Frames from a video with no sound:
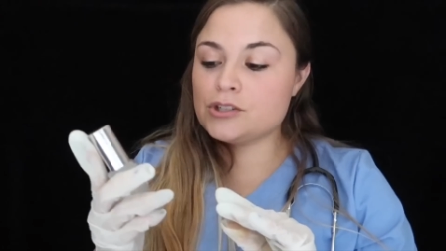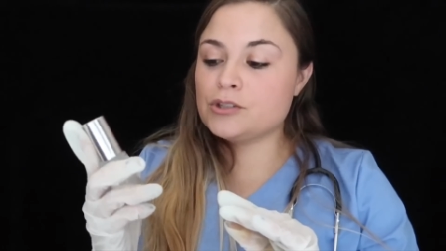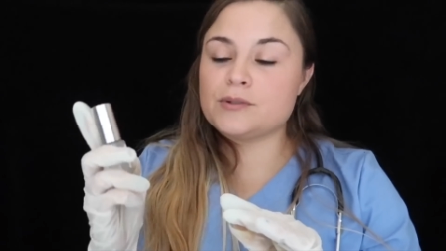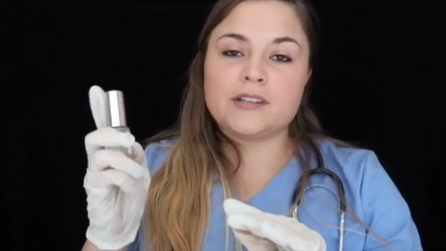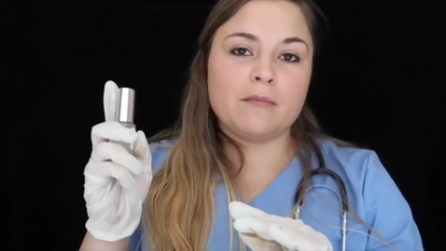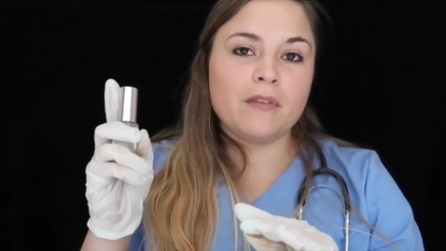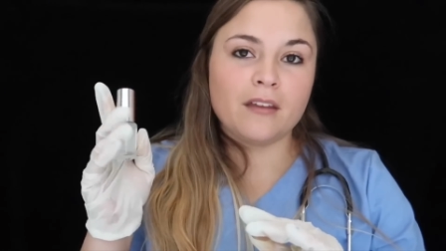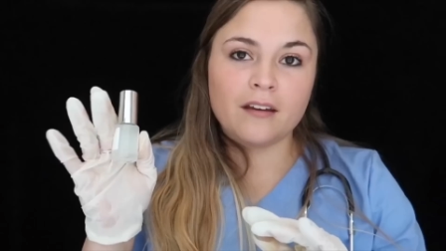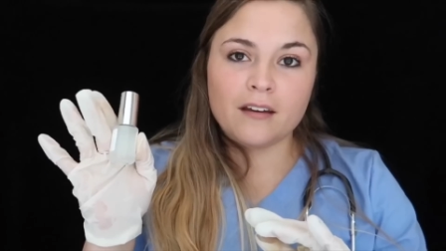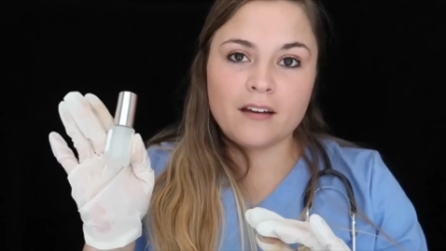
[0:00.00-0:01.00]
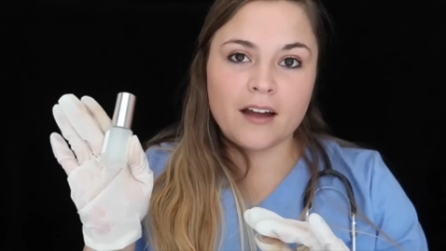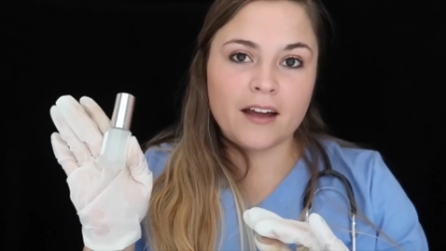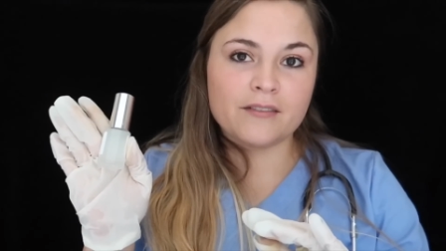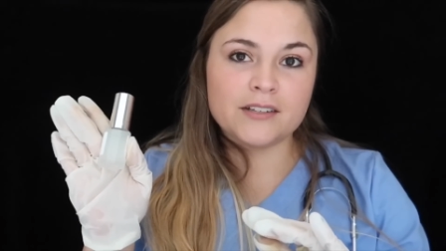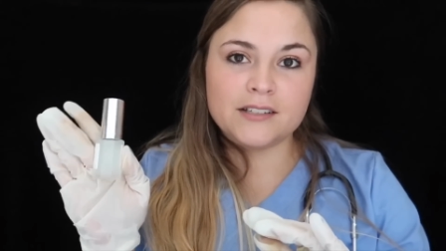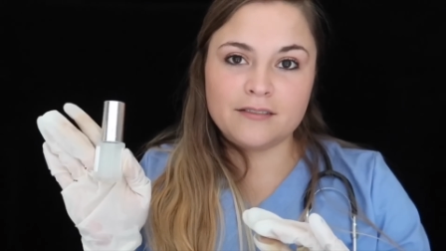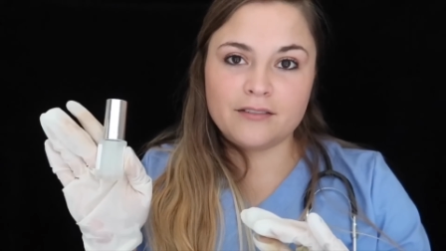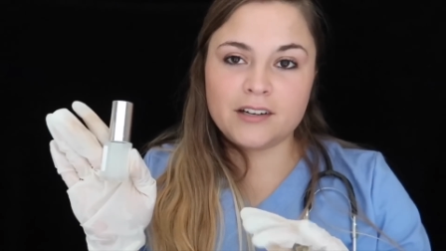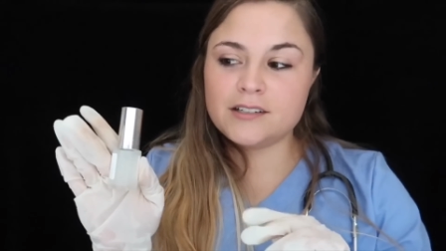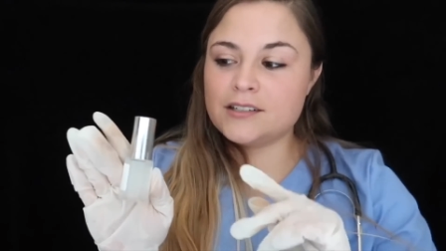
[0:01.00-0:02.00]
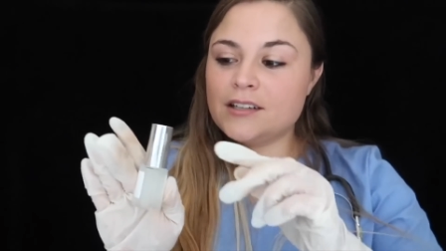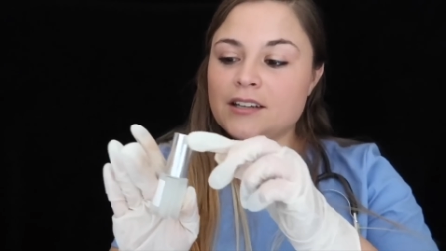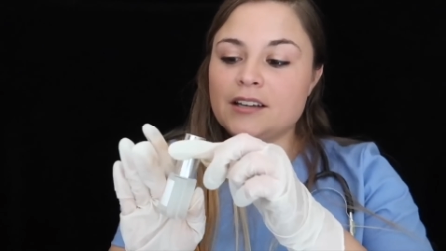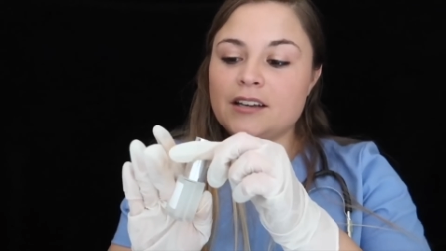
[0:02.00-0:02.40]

So same thing, I have a different